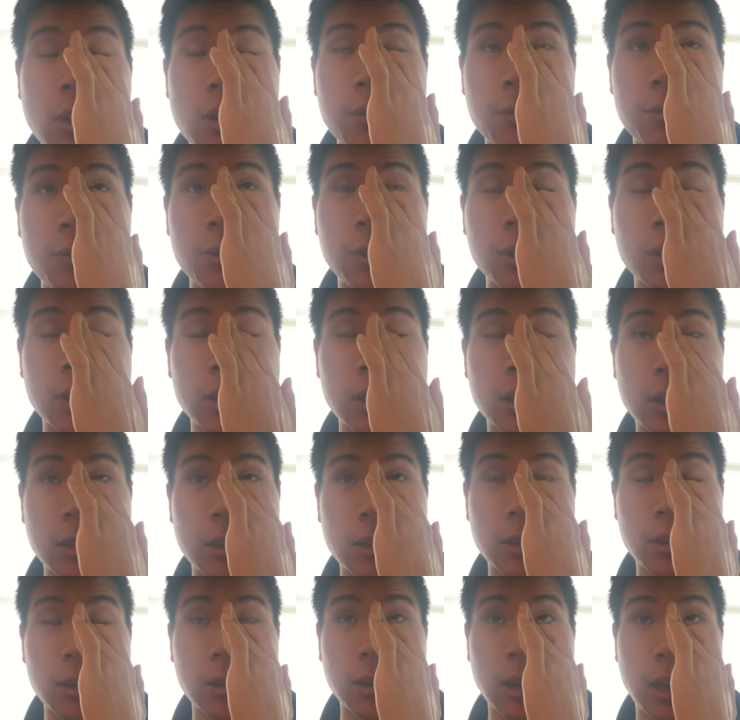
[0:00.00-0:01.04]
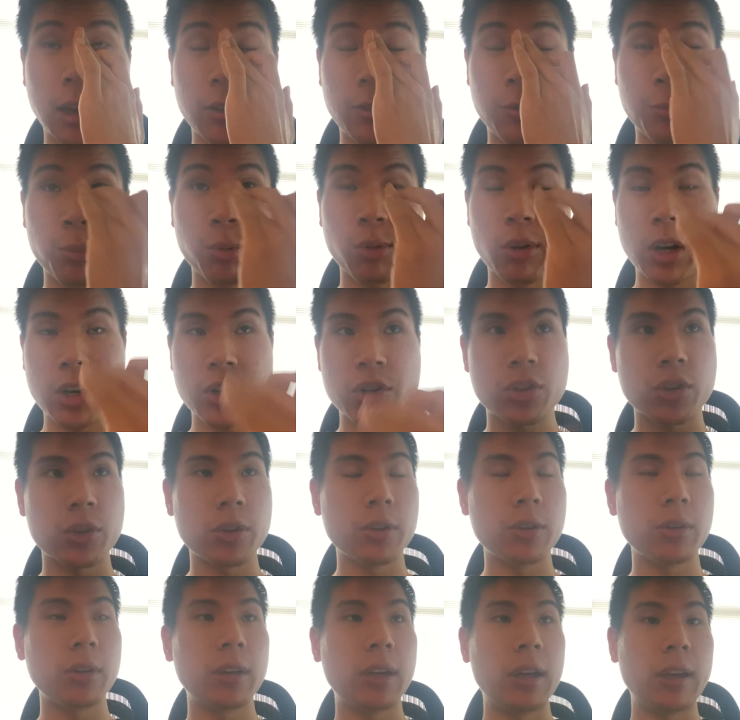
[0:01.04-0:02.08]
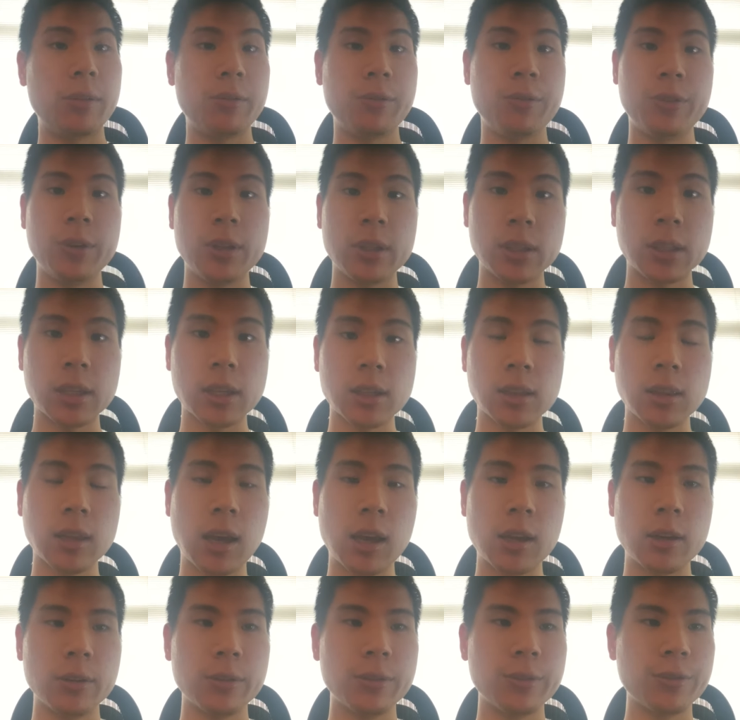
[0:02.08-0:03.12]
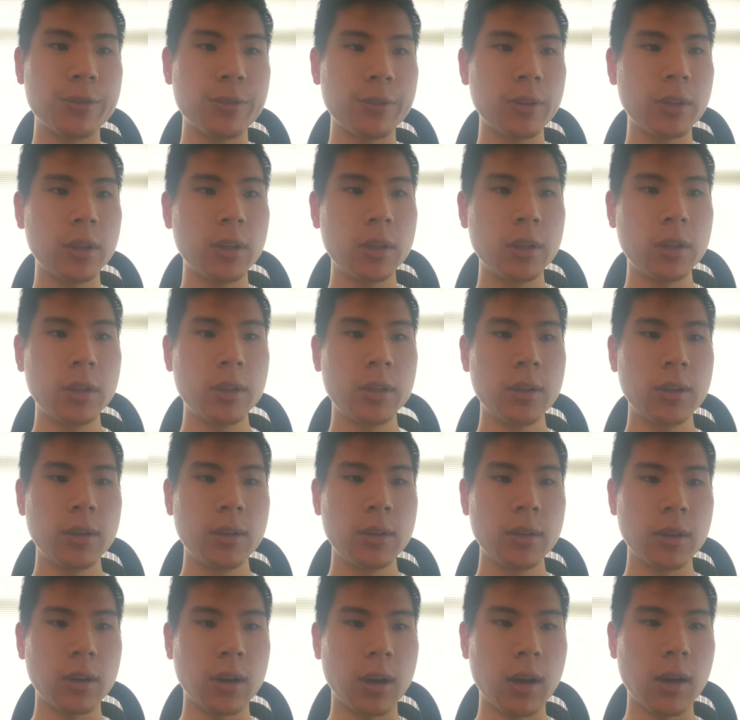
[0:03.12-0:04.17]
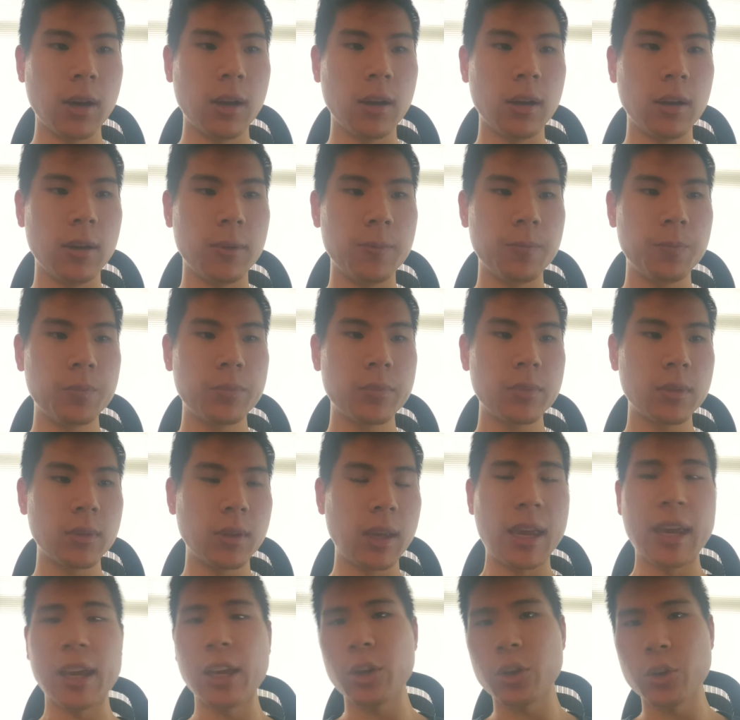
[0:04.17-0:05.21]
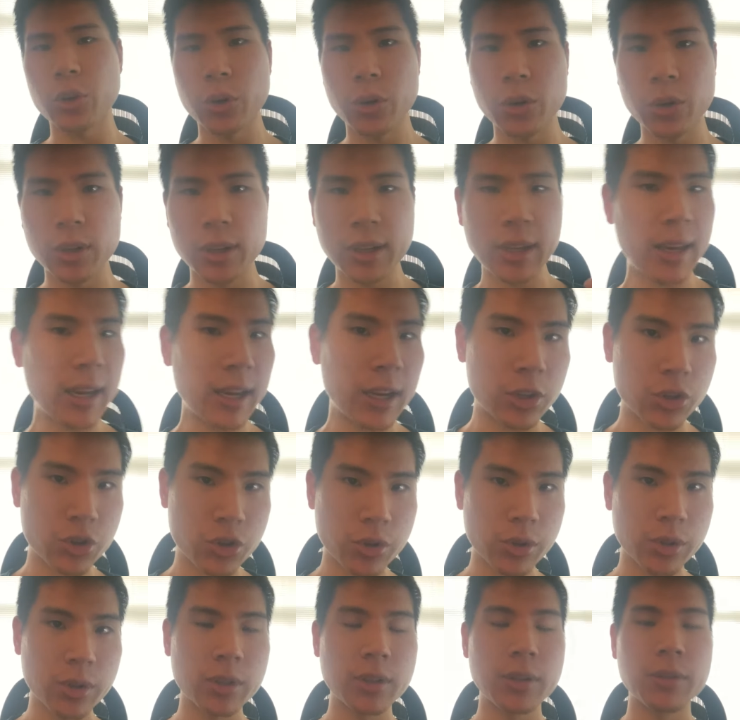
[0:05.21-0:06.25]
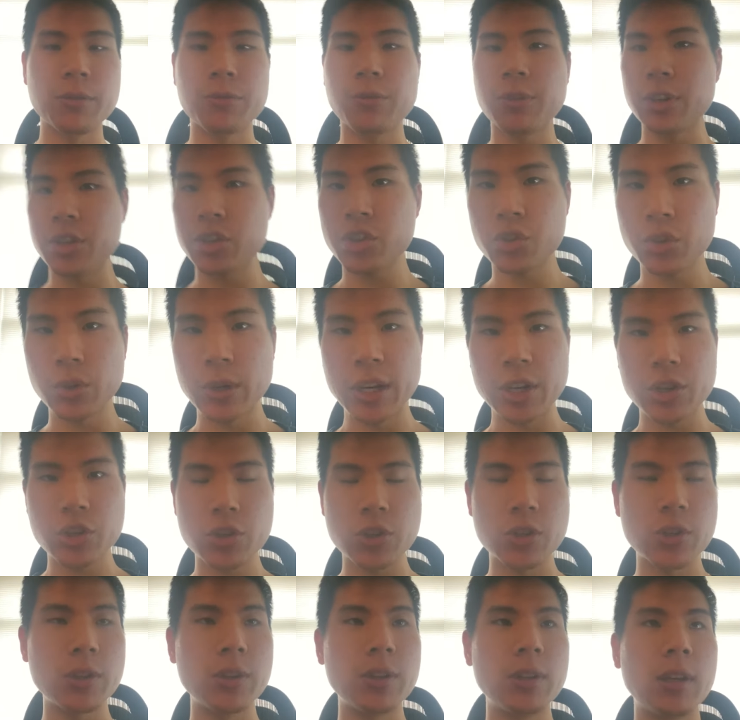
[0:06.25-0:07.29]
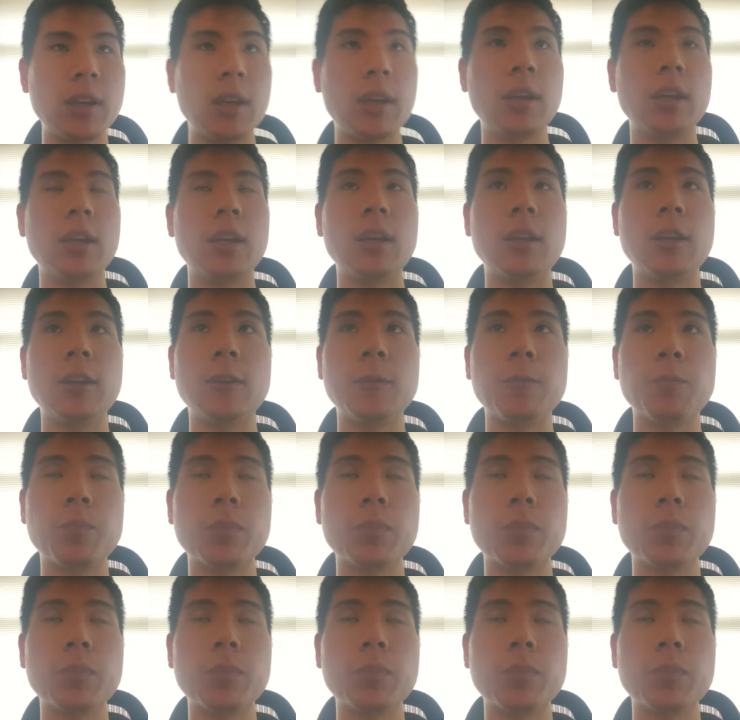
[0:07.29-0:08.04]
feeling a lot of pressure and feeling a lot of uh, anger and hatred and frustration and